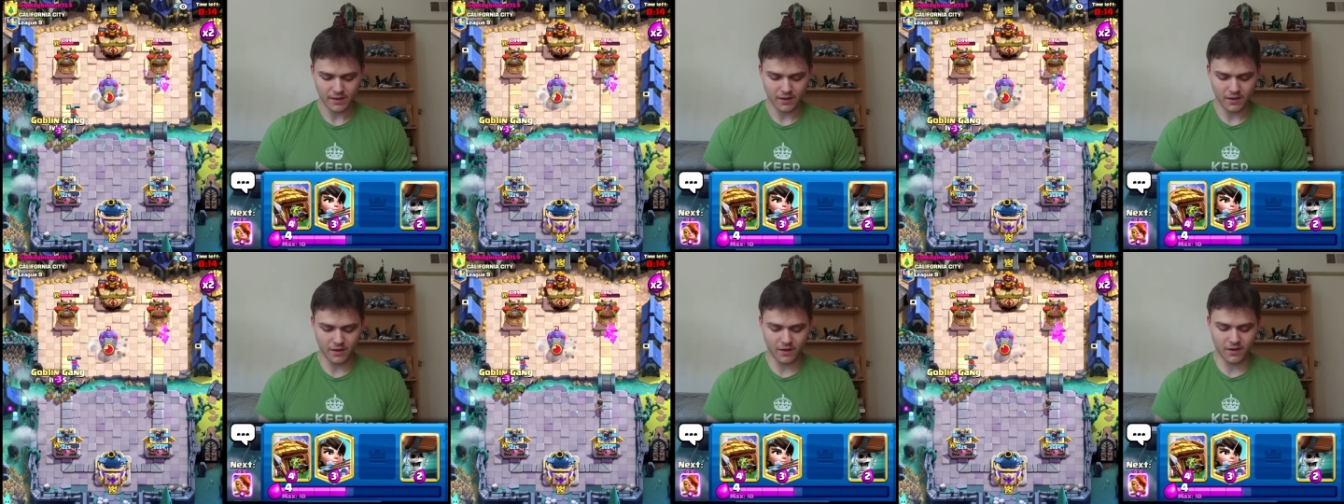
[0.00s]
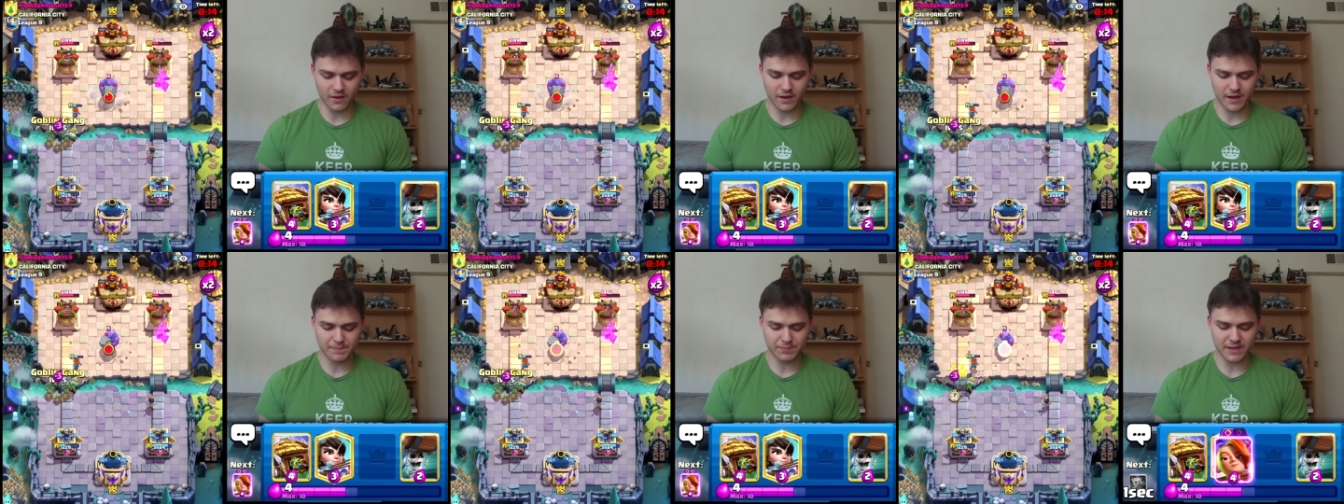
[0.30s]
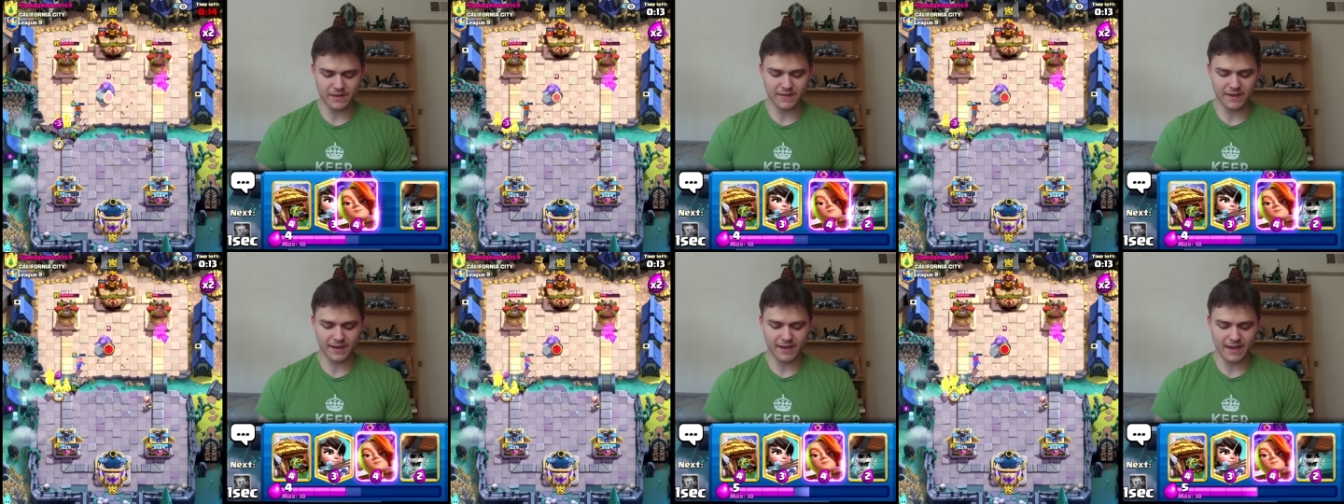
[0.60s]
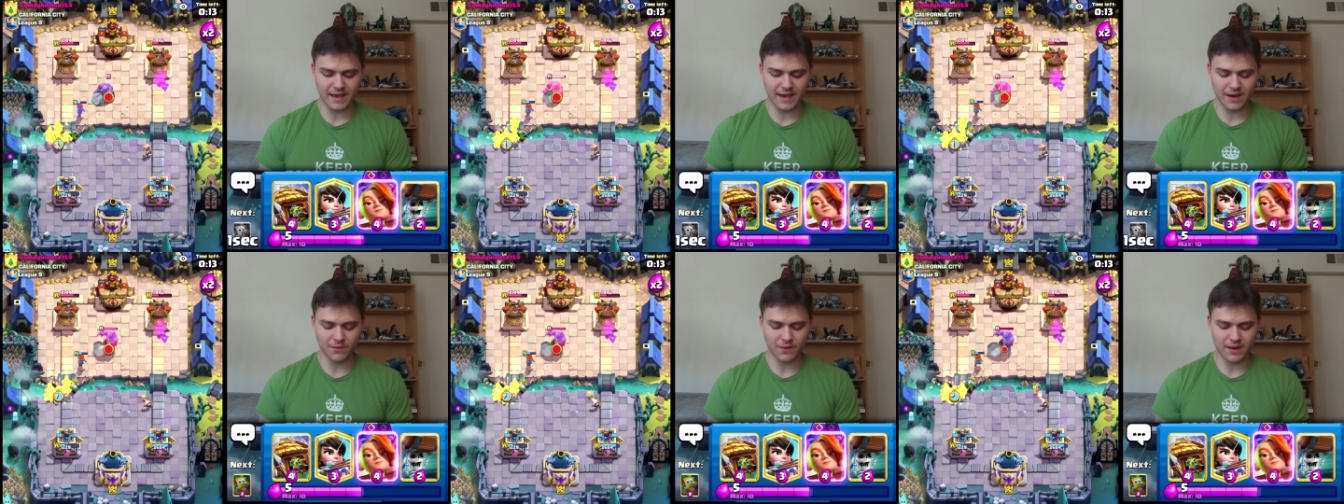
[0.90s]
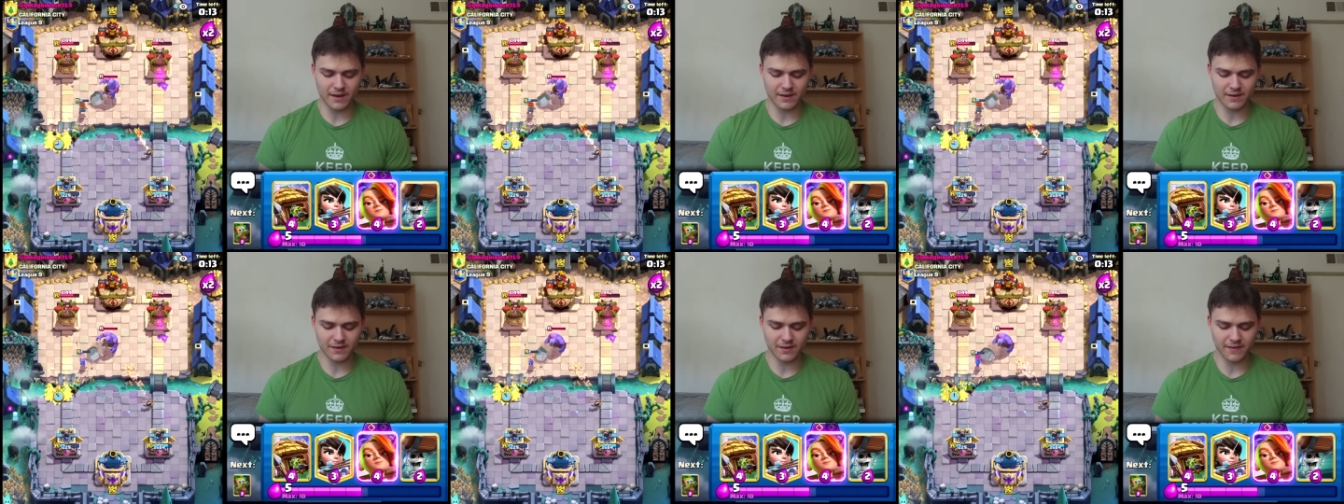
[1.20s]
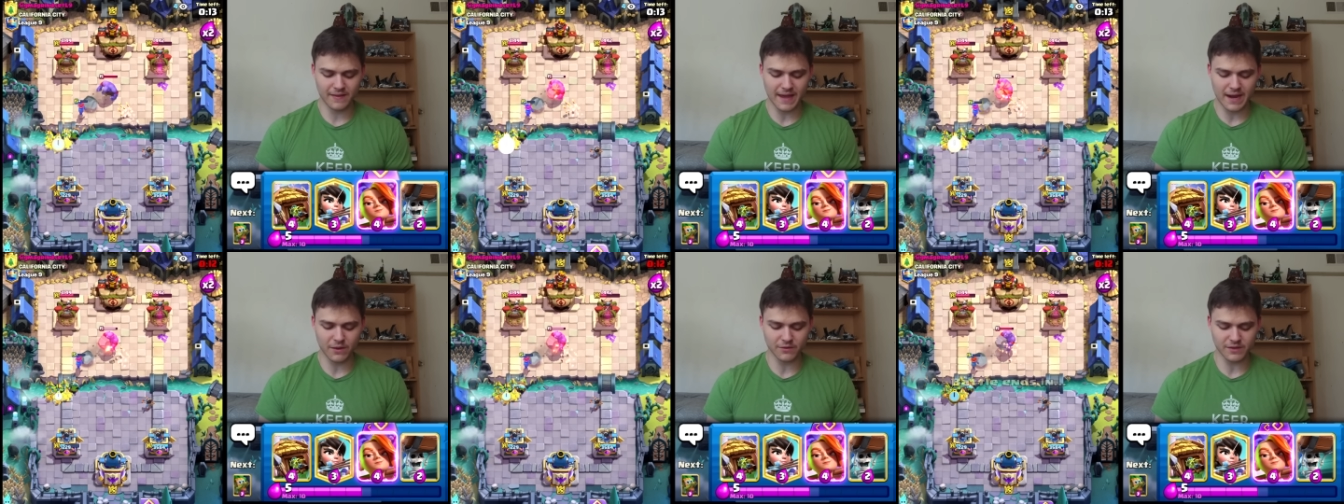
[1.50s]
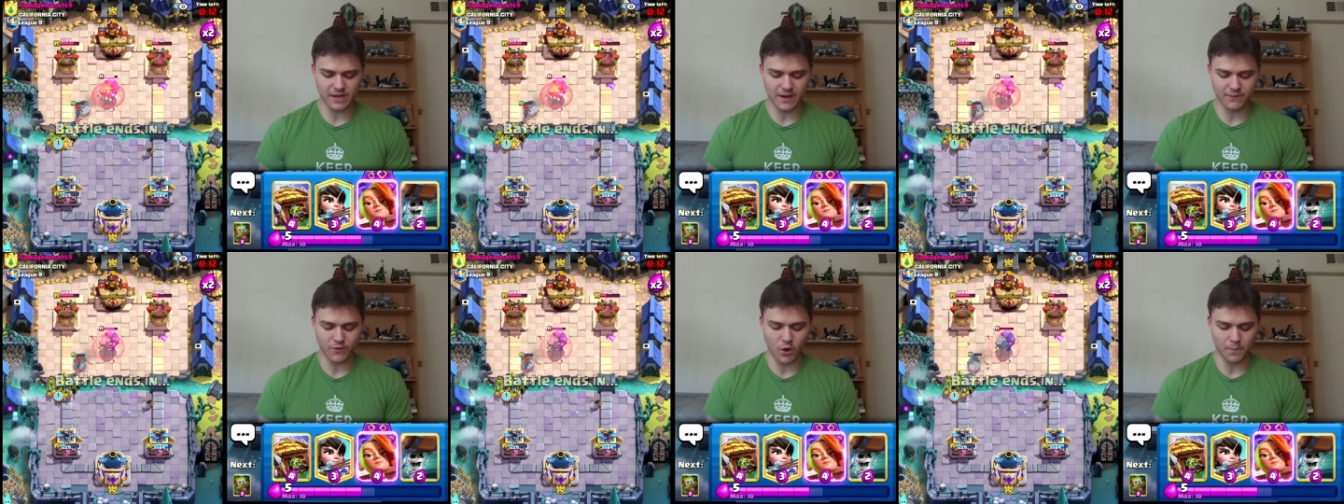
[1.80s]
Oh, I played the gang right into that. I was
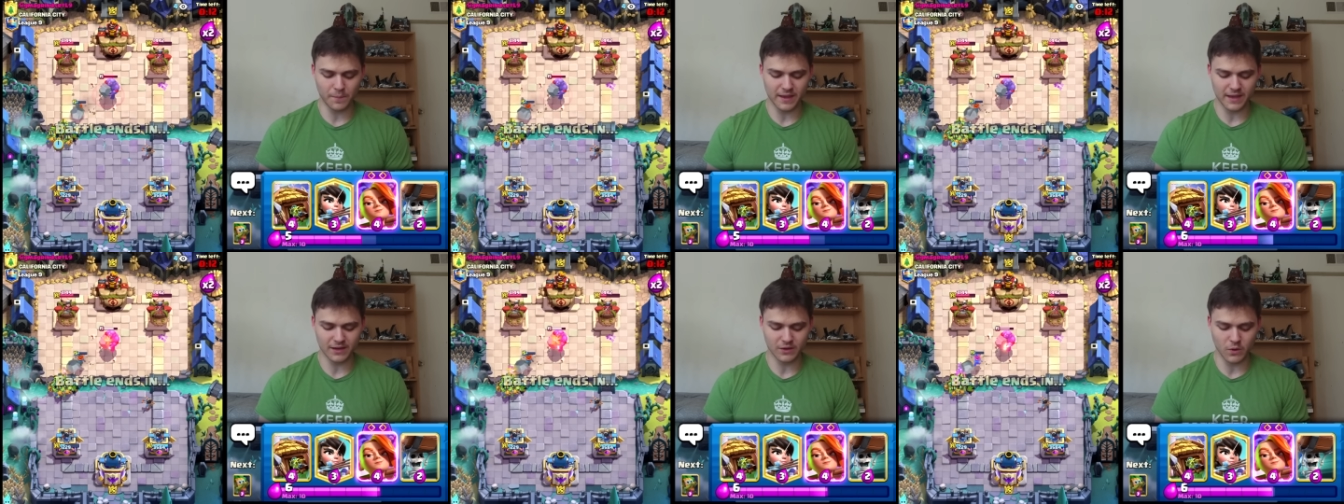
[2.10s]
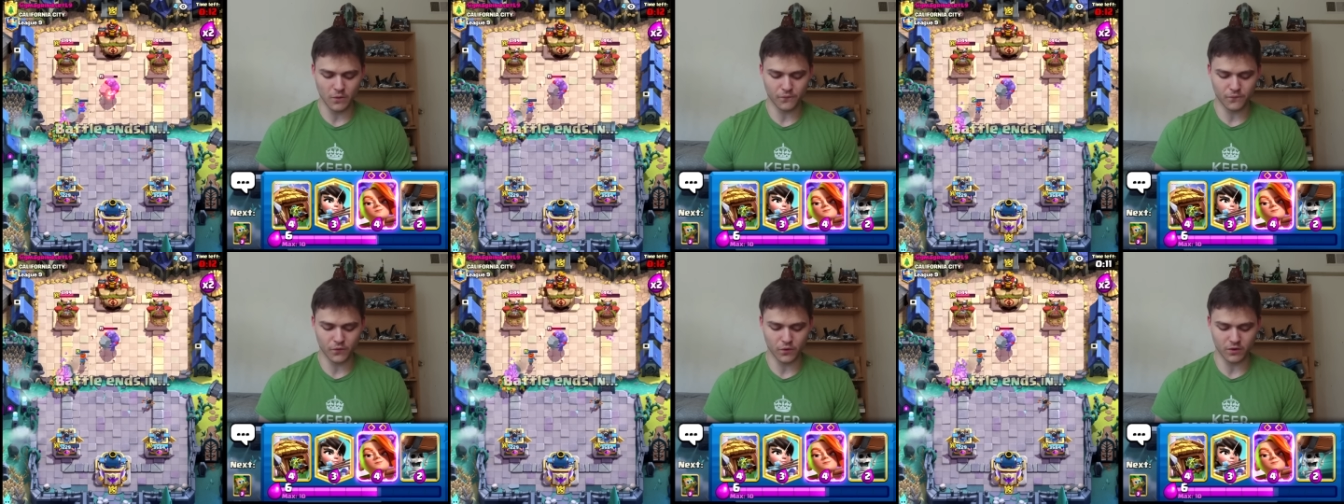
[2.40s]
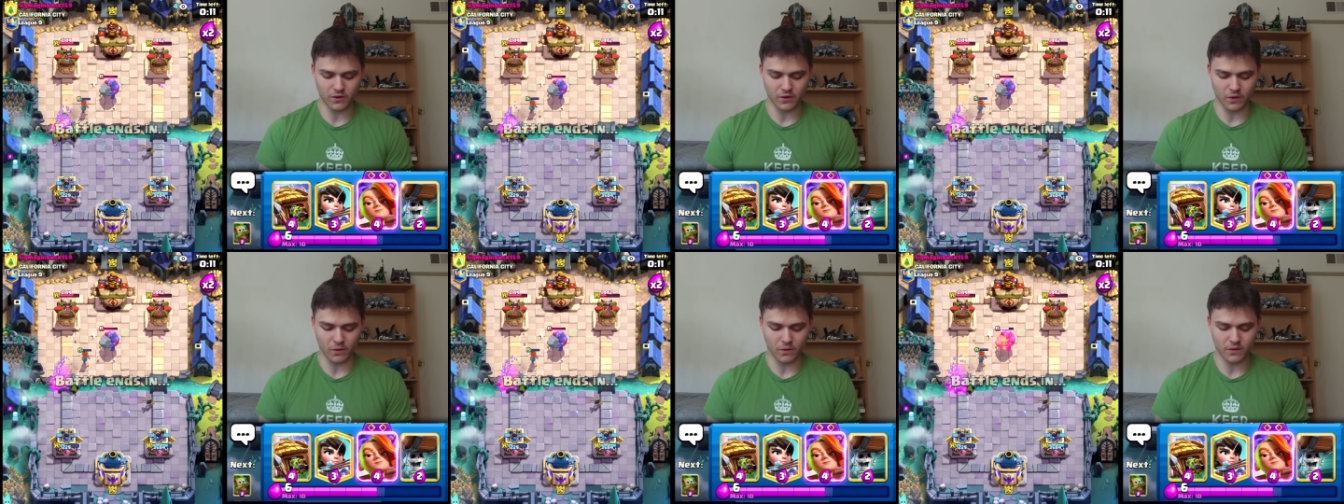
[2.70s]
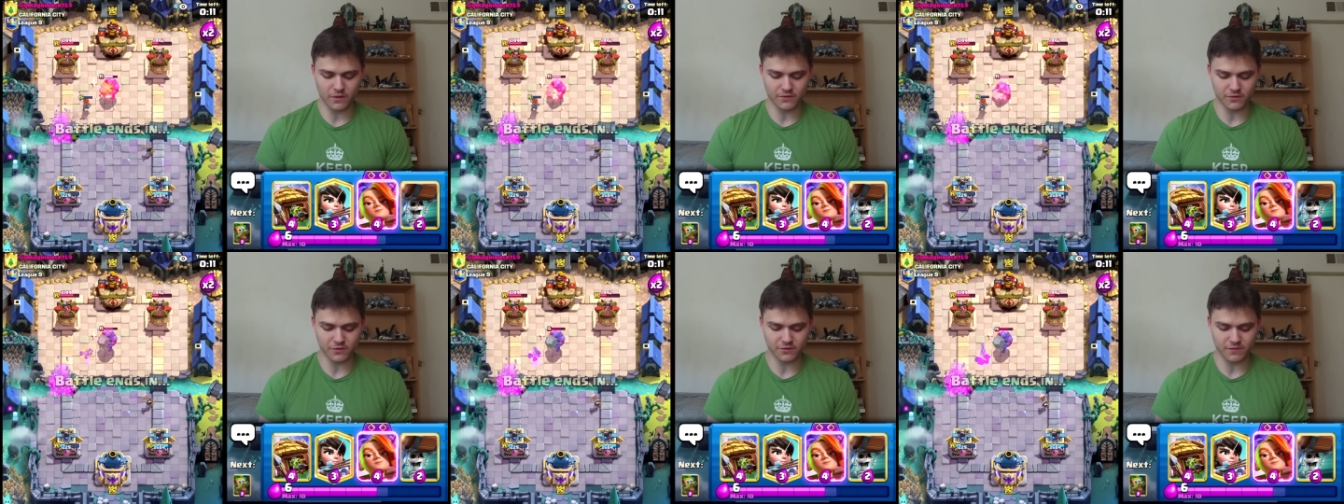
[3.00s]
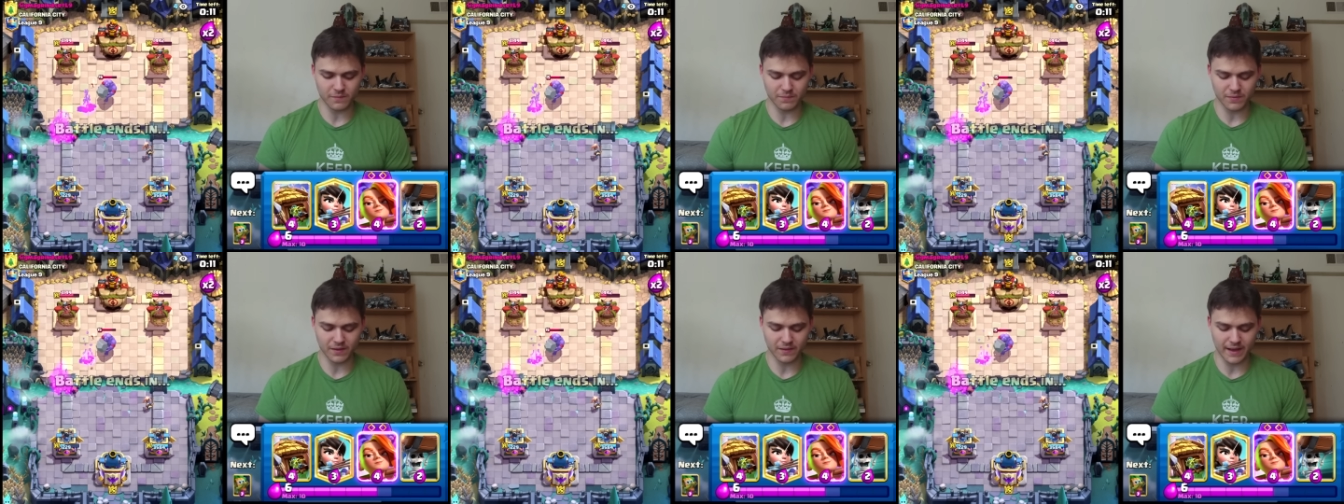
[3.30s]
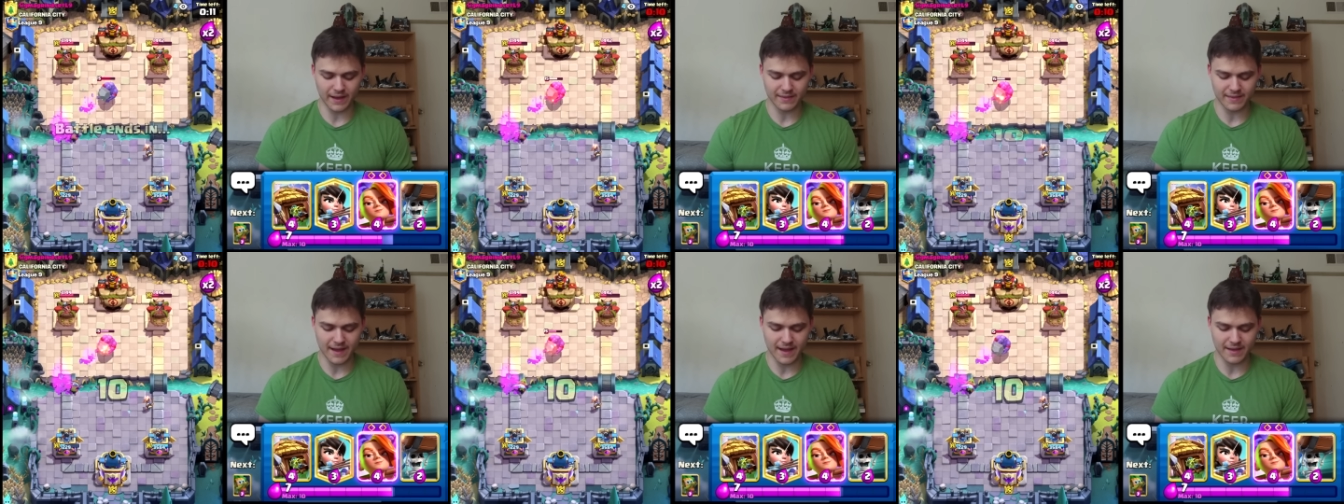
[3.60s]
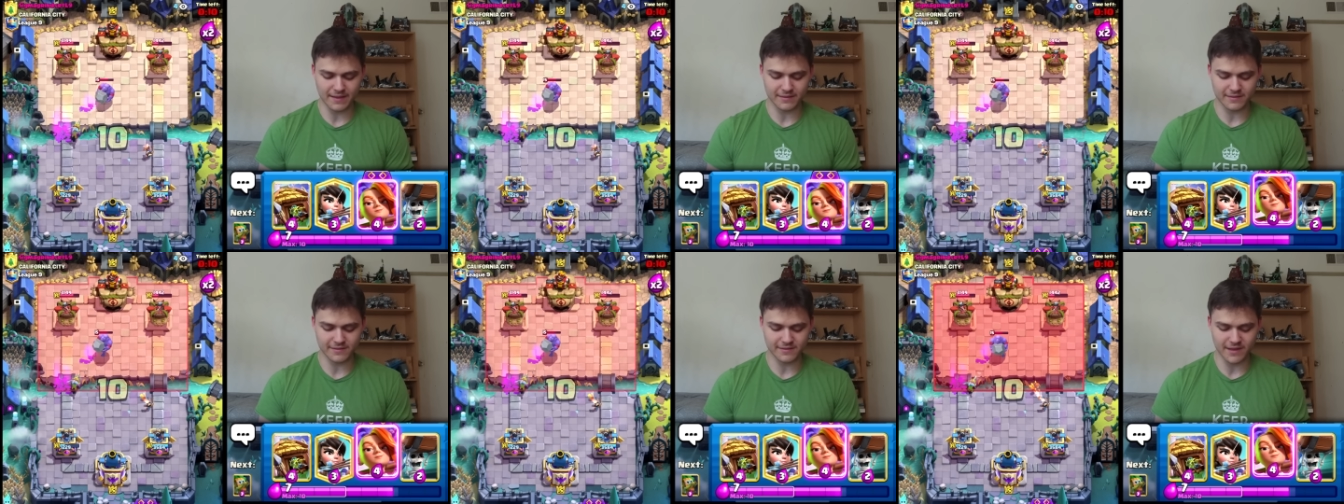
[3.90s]
kind of hoping he'd go for guards or something like that
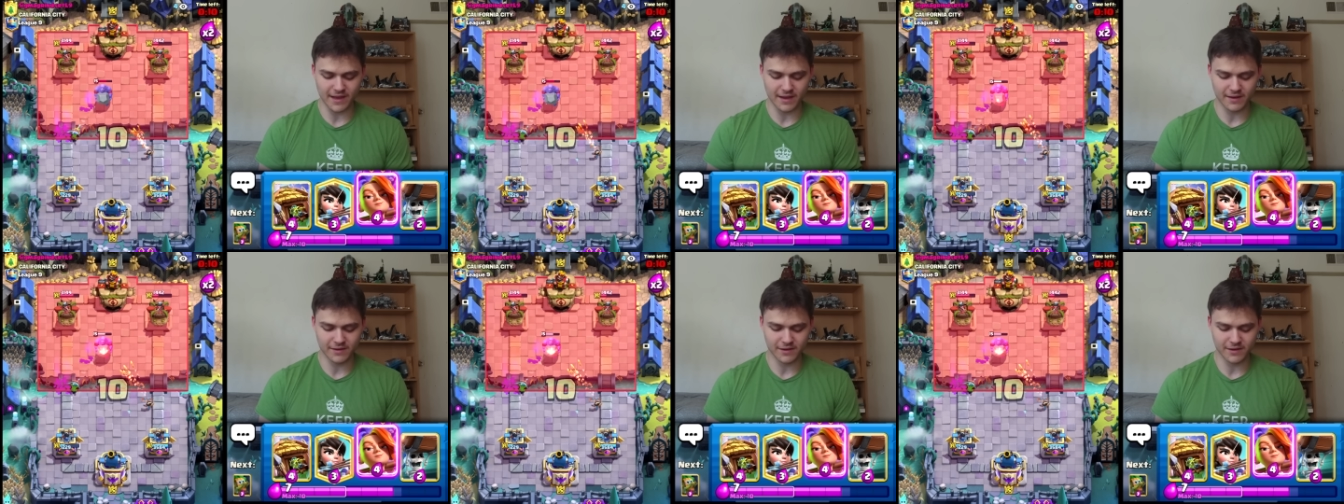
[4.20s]
instead,